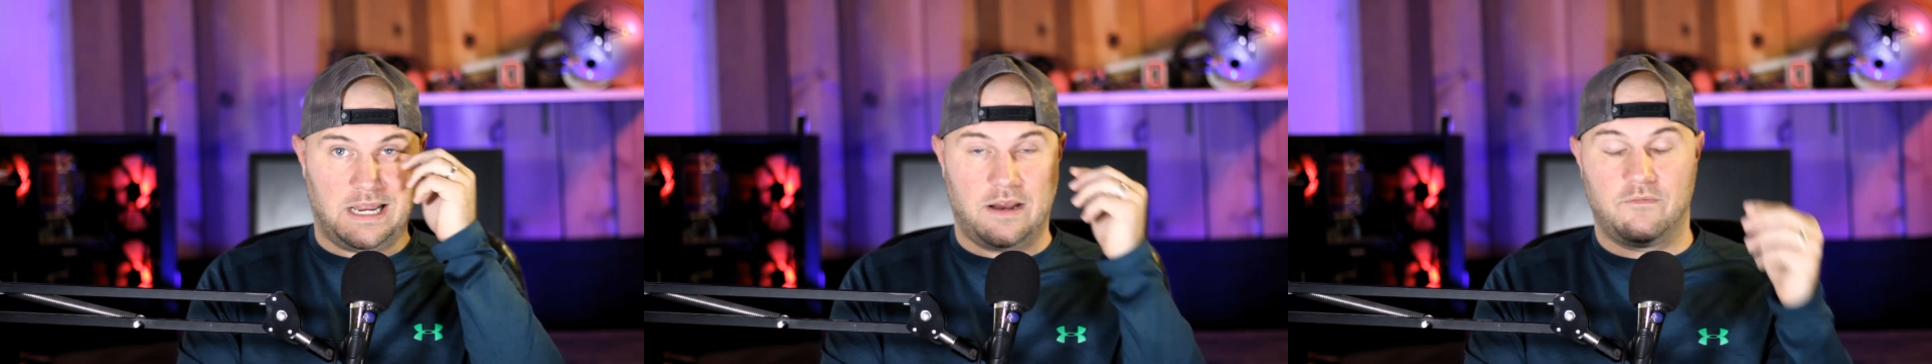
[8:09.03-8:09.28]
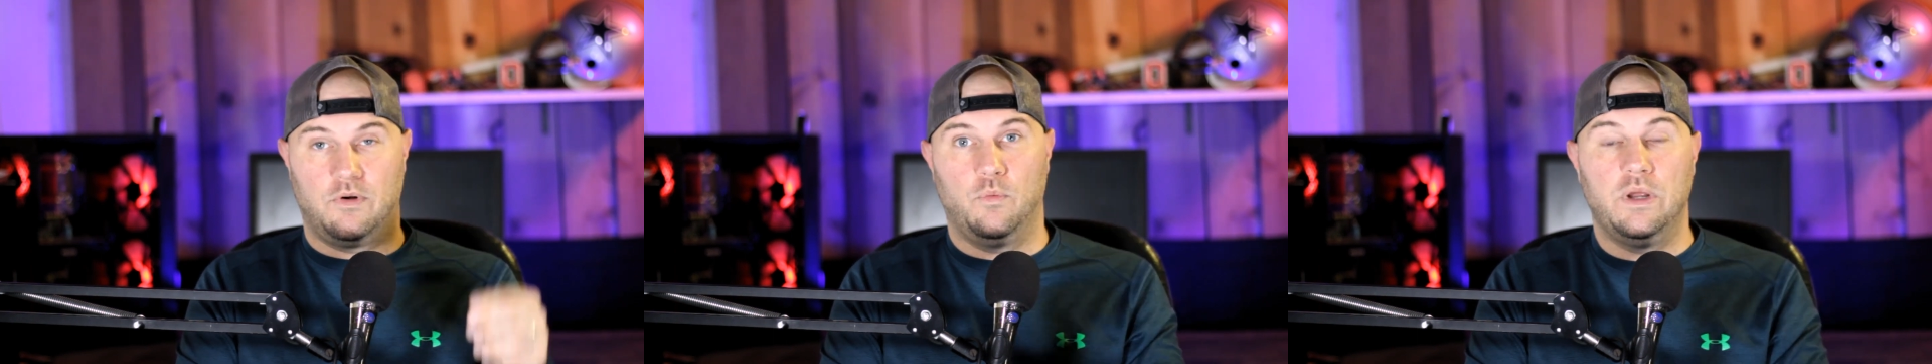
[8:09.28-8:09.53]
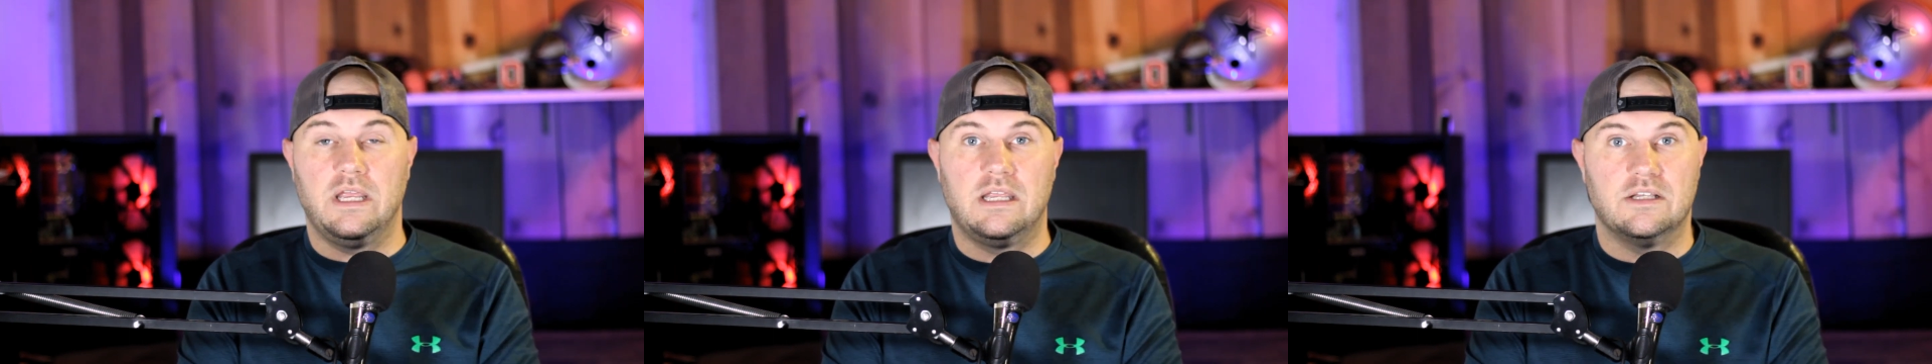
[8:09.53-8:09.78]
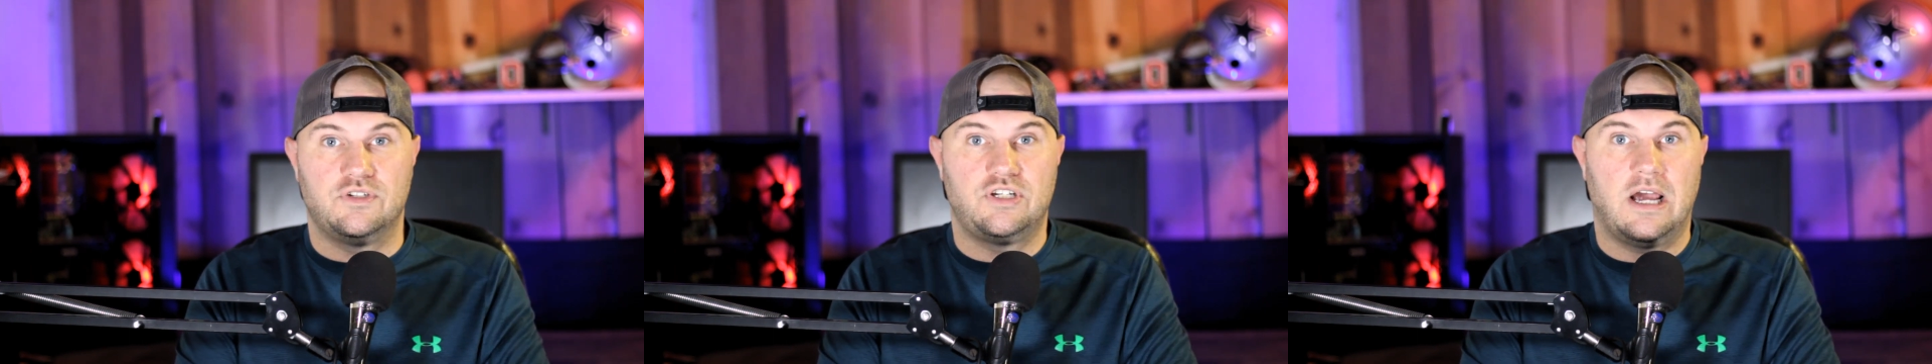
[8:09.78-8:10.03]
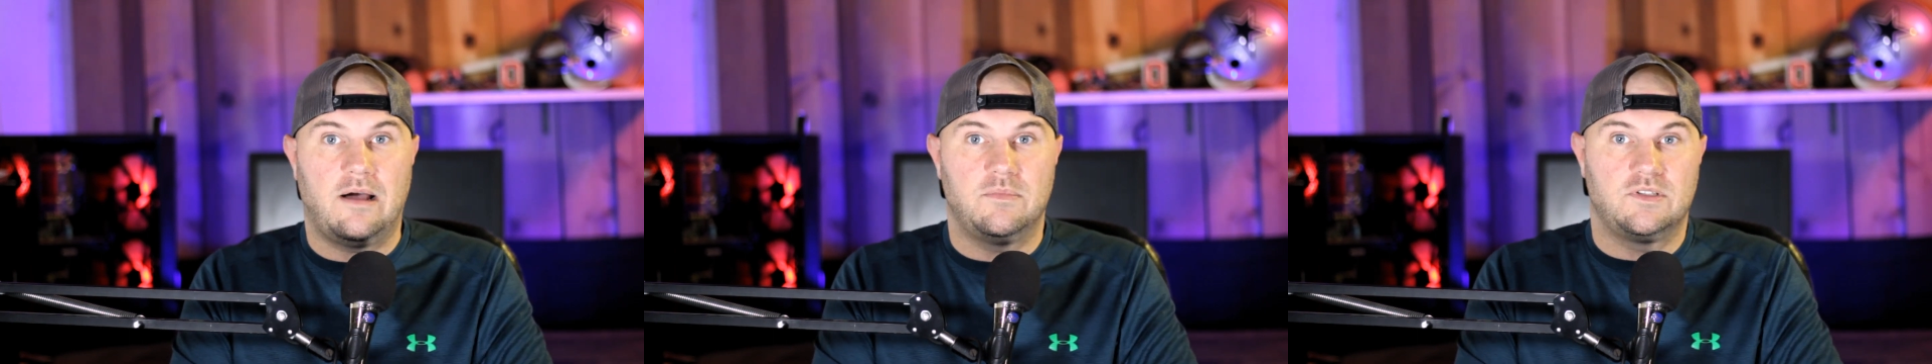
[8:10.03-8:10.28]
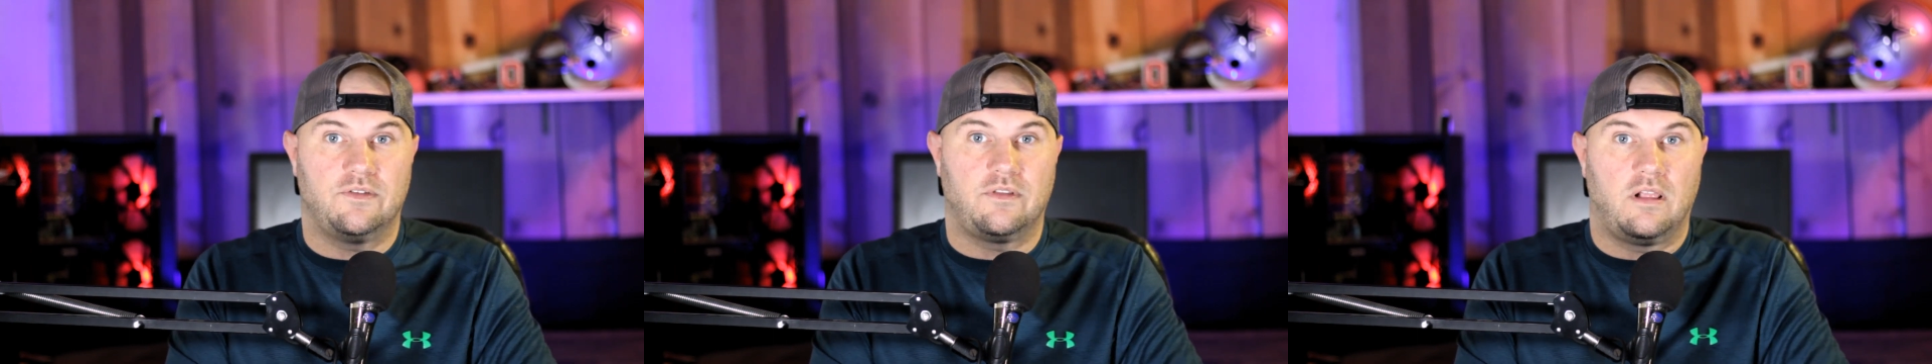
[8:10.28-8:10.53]
every week his job
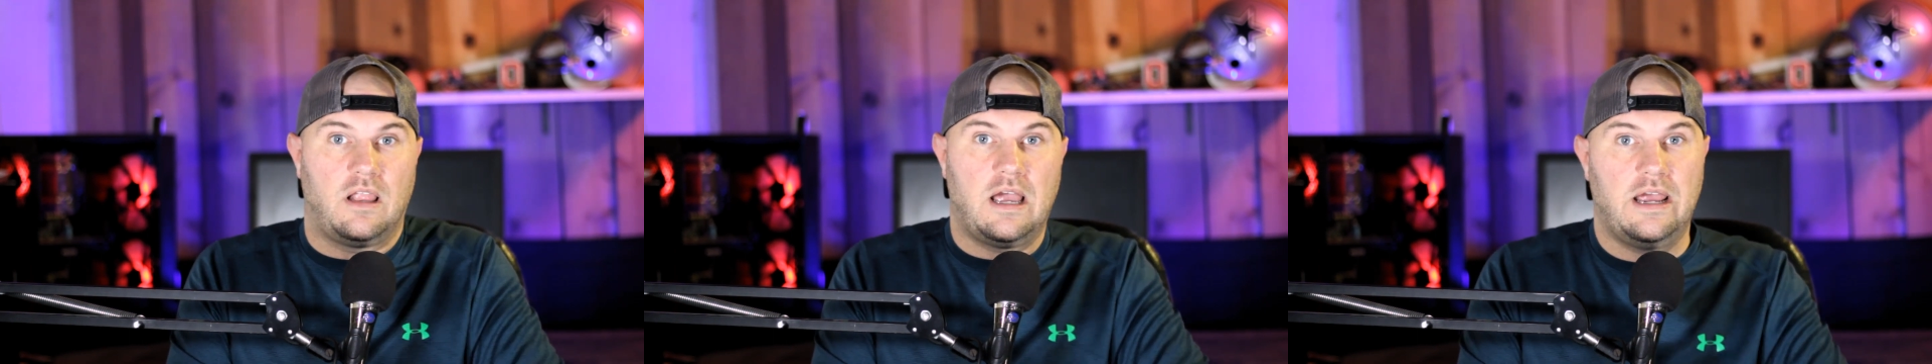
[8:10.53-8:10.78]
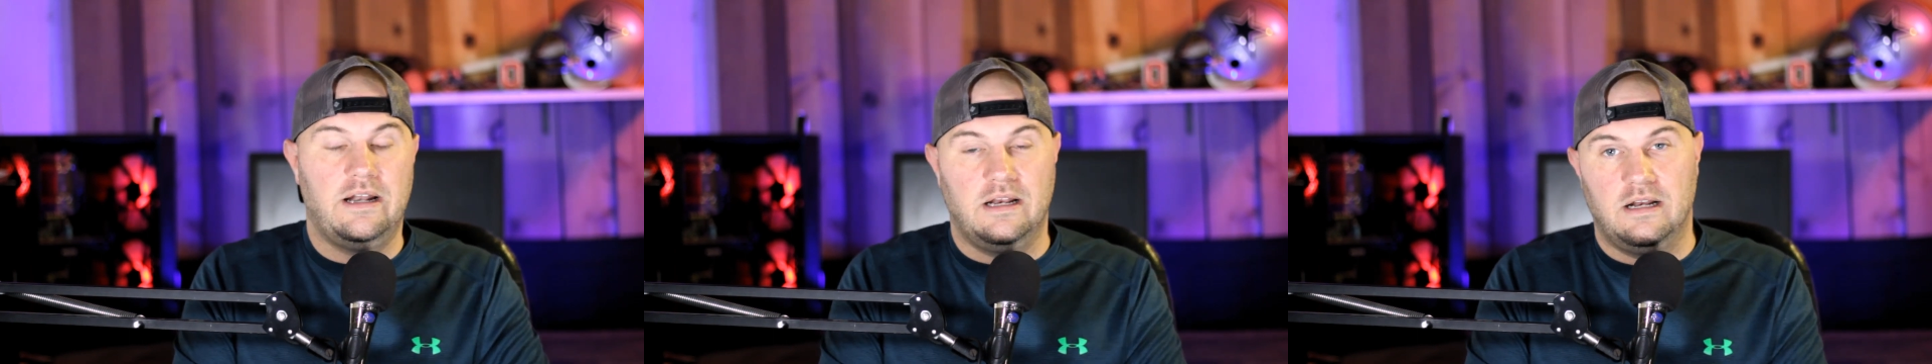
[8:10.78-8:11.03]
is on the line,